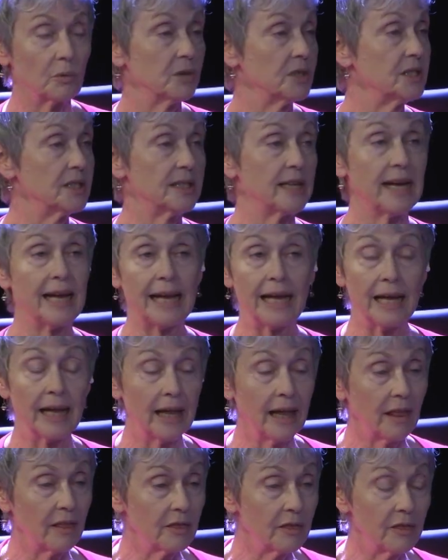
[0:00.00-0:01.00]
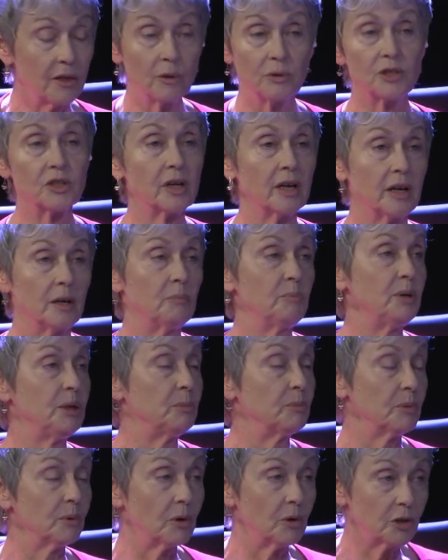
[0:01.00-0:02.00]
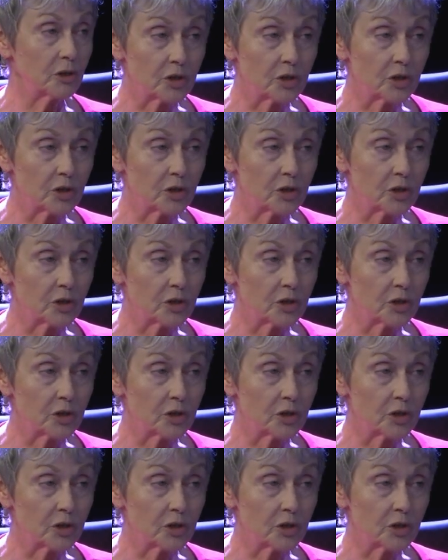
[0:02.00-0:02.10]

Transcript: was saying those kind of people